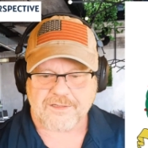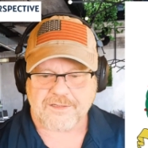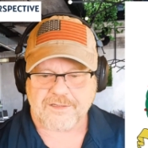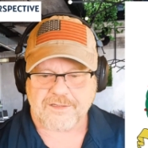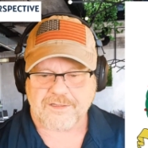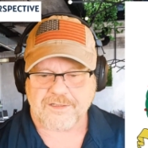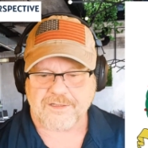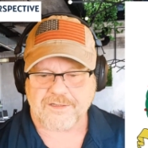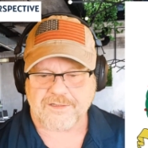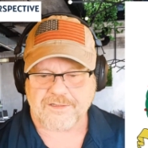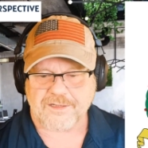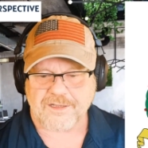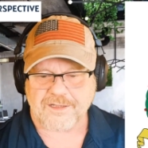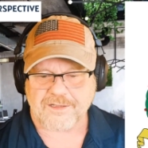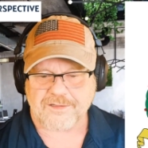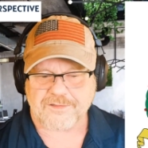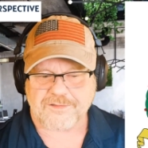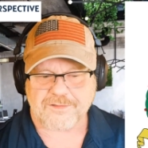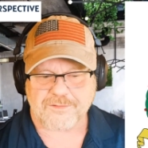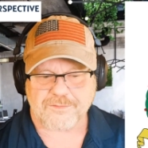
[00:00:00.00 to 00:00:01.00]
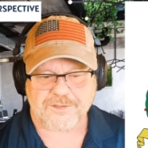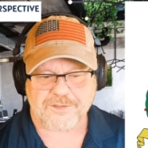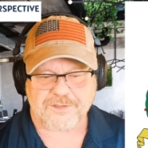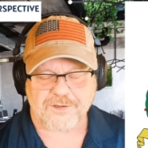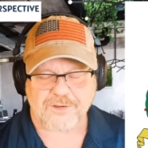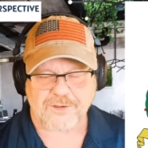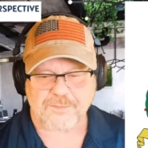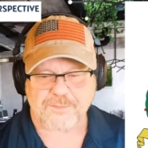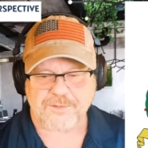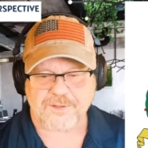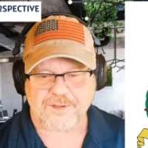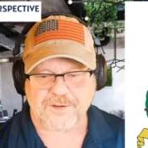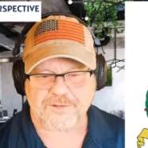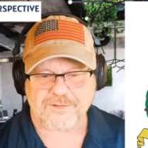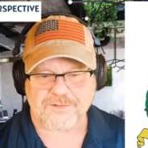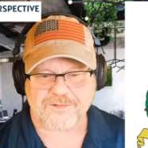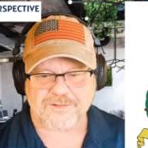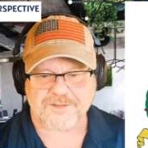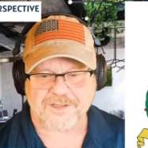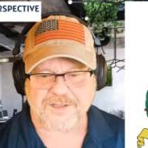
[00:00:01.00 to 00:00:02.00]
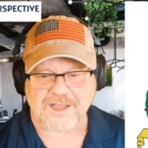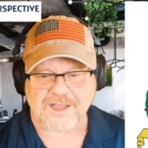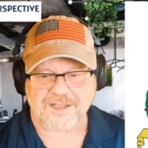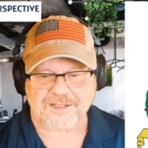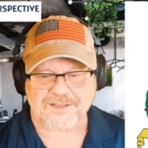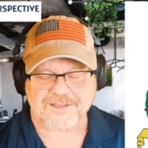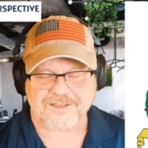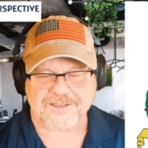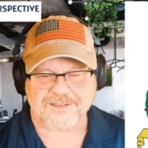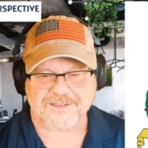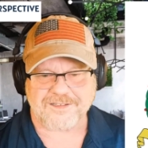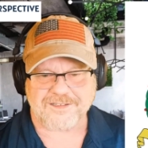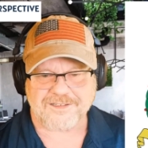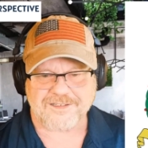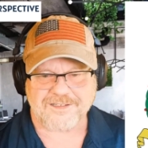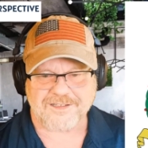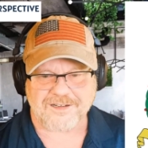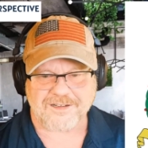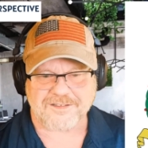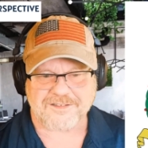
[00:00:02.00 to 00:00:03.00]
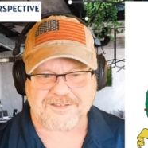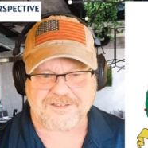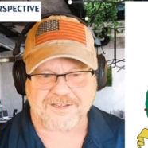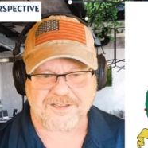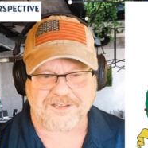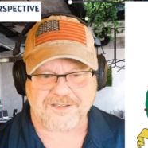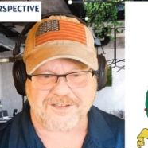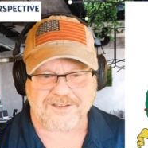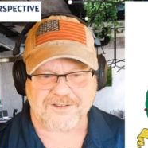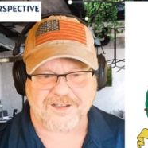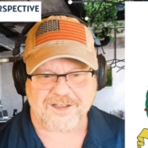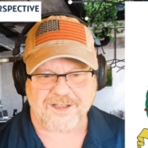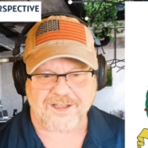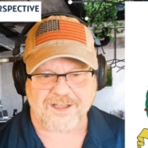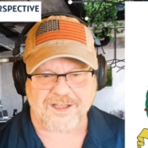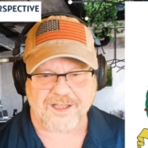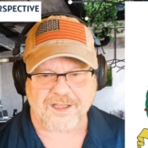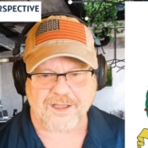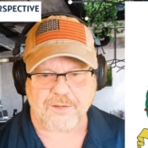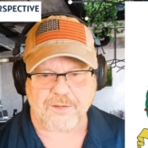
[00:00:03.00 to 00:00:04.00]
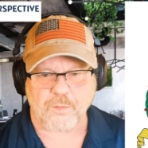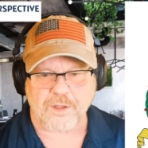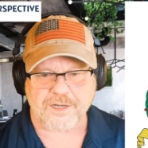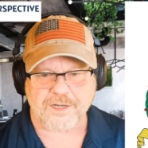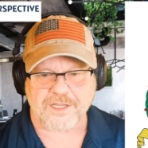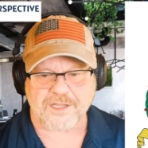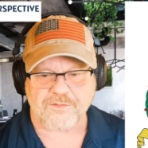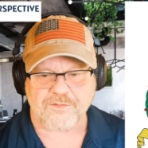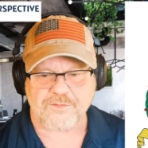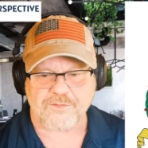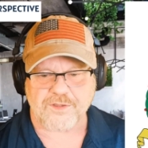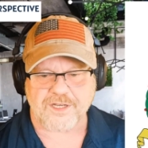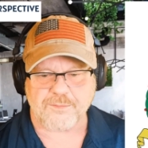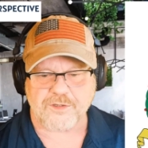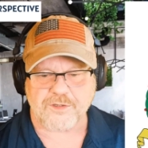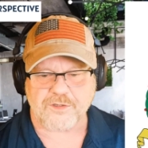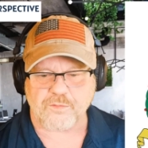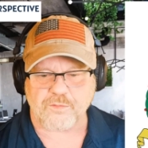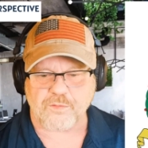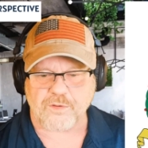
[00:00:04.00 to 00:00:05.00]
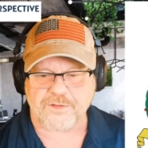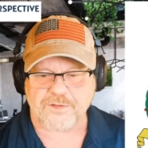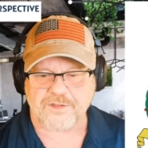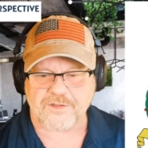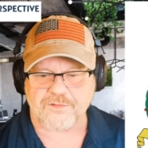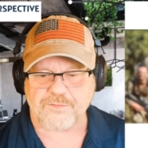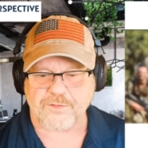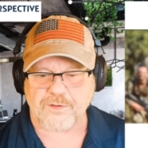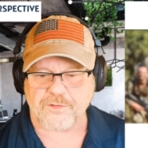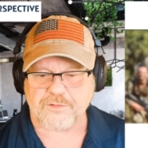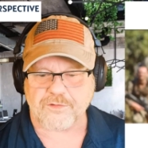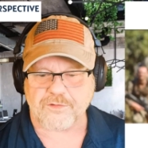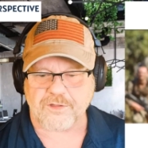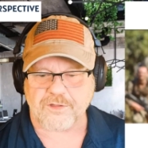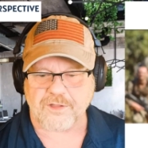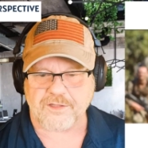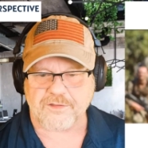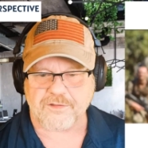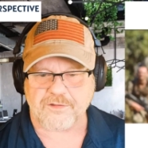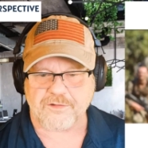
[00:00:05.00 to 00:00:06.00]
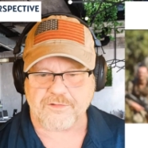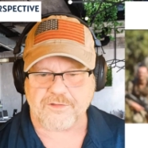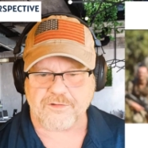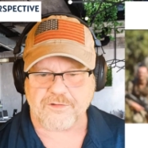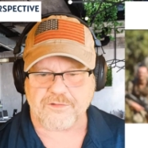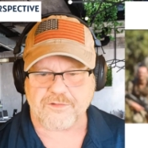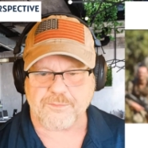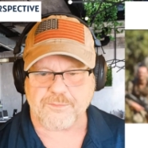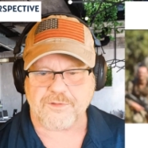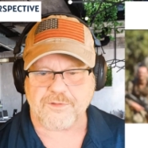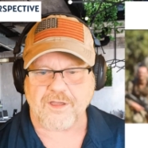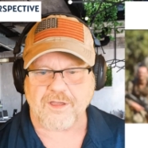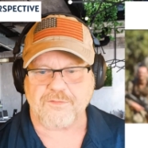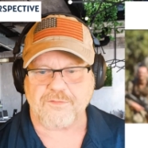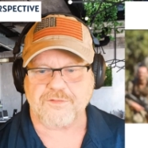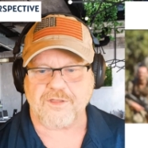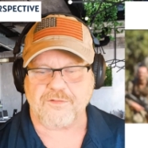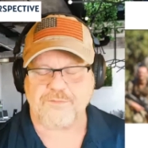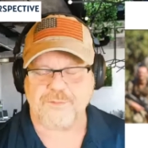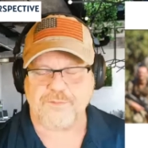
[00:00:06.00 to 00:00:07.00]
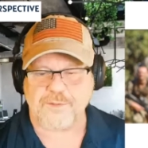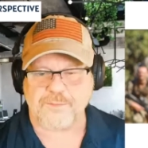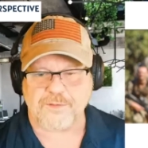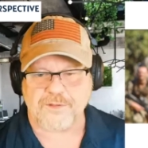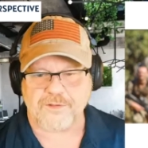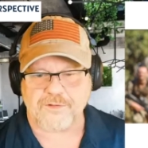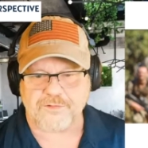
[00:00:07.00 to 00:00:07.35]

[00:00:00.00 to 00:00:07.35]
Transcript: And uh, so we show up there in Scotland, and I'll tell you, uh, I, I want to give you an image of what these folks are like. there's some tough, tough people.